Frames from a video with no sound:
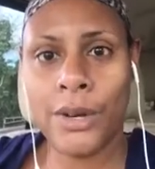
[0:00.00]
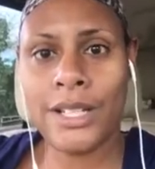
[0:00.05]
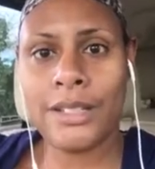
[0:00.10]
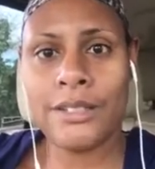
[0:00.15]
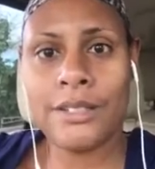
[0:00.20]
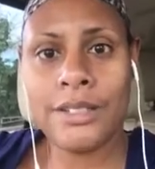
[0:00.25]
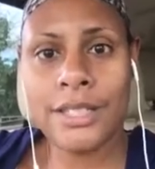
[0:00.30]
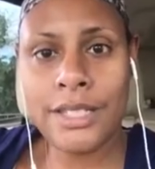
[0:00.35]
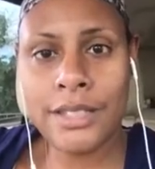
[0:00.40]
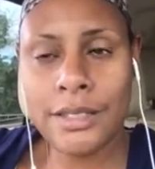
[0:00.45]

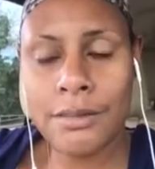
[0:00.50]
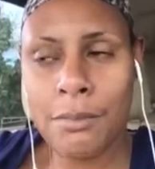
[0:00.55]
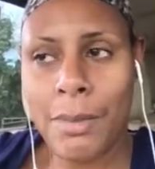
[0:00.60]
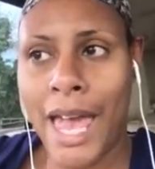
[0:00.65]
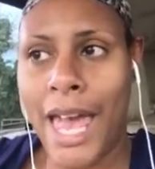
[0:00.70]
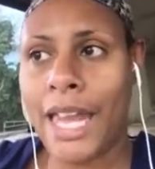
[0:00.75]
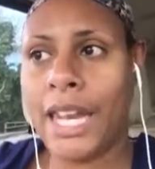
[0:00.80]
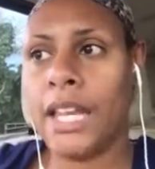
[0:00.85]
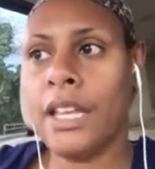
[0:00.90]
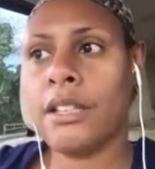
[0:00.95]
It's
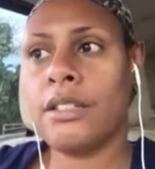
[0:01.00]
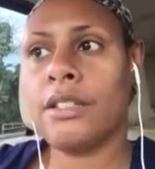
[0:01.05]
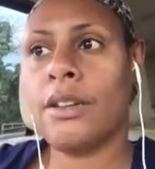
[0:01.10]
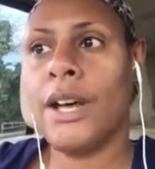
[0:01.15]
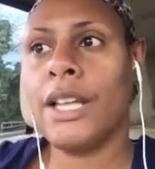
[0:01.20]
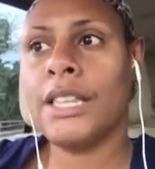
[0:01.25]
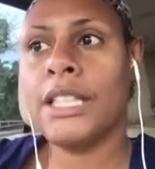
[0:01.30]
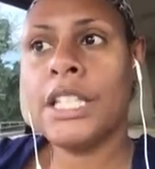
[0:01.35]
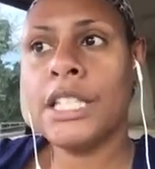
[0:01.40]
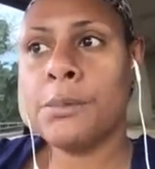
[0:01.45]
systematic.
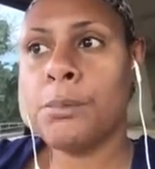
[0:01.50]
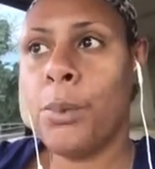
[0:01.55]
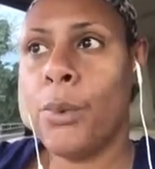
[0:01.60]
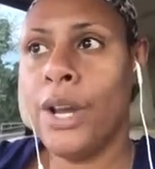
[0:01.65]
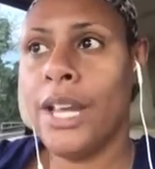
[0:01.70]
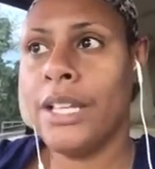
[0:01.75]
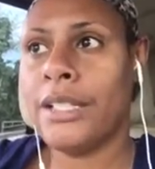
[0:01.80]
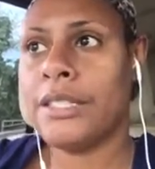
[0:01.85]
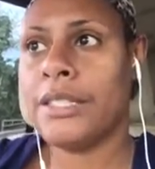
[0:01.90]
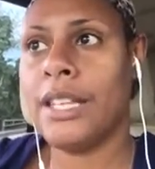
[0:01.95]
So at this
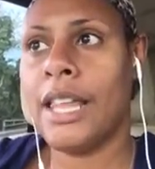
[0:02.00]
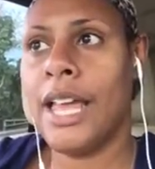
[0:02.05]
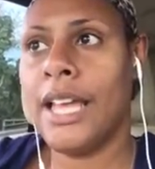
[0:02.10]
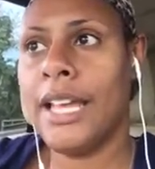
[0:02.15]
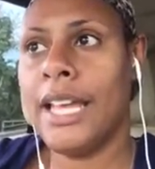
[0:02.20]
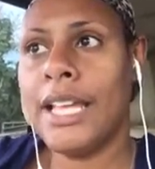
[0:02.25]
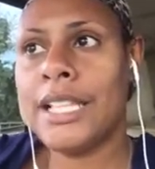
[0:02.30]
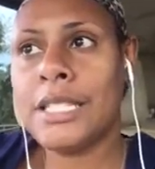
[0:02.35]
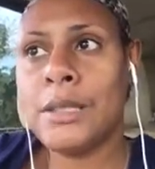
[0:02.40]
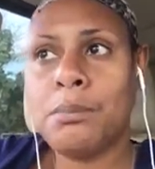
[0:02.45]
point, it's
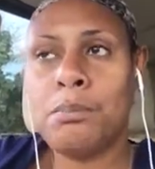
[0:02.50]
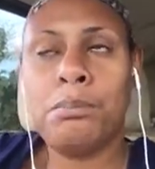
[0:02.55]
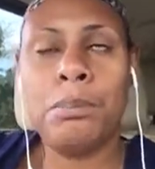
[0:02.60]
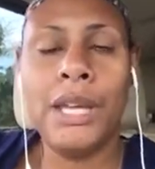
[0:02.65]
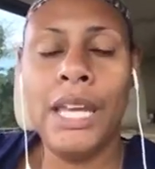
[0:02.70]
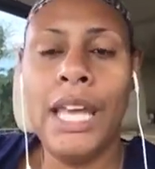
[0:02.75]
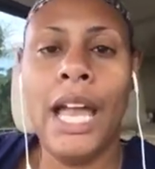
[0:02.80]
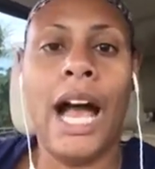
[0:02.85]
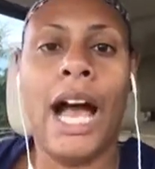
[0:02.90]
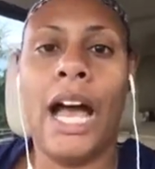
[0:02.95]
like, it's
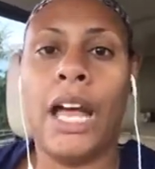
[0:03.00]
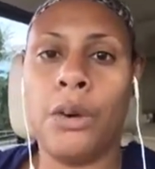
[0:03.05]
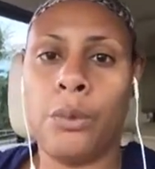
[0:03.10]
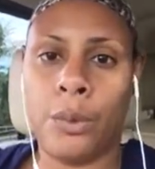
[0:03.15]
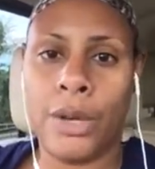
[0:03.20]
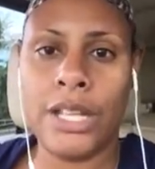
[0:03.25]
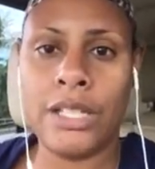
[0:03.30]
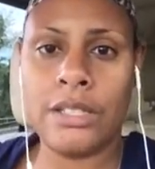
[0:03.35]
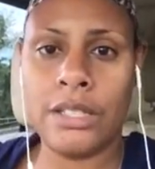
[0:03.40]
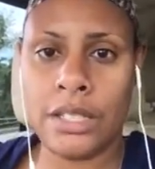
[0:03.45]
beyond
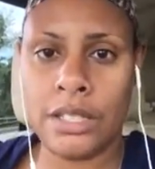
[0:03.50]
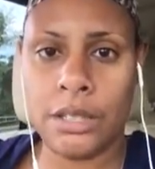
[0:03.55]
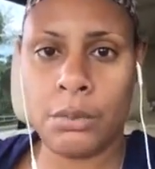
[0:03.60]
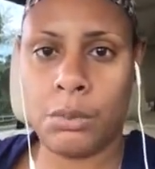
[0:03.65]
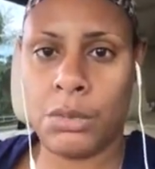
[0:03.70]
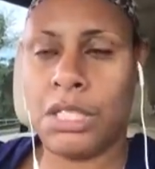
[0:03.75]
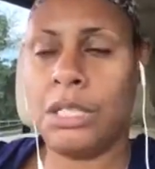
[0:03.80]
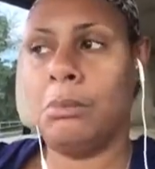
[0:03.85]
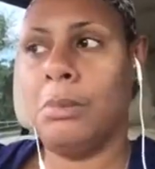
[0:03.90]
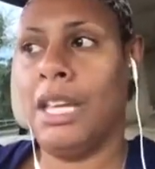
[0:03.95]

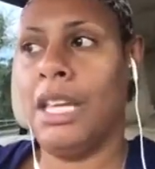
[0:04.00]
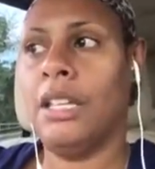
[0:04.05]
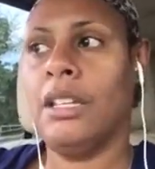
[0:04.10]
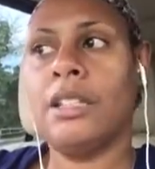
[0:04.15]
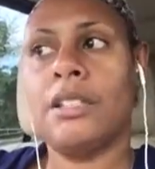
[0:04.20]
racism to me.